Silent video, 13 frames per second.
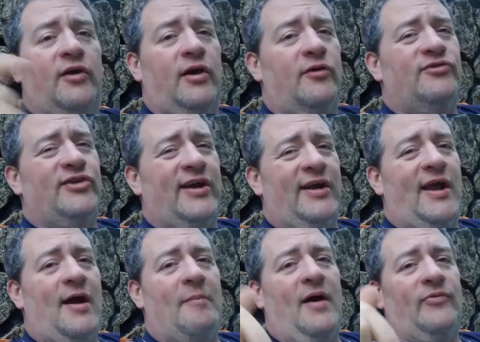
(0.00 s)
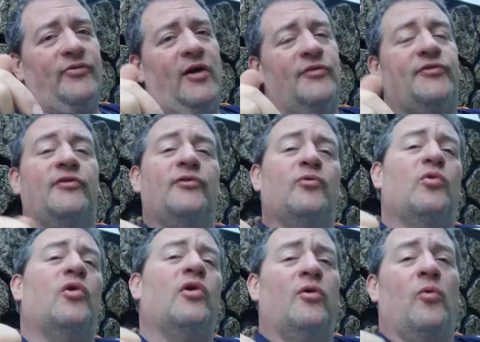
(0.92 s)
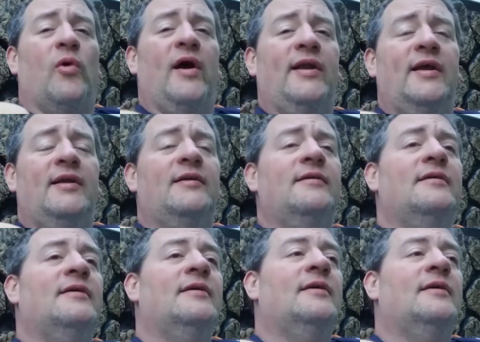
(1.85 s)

Go check it out. My thoughts on the royal wedding.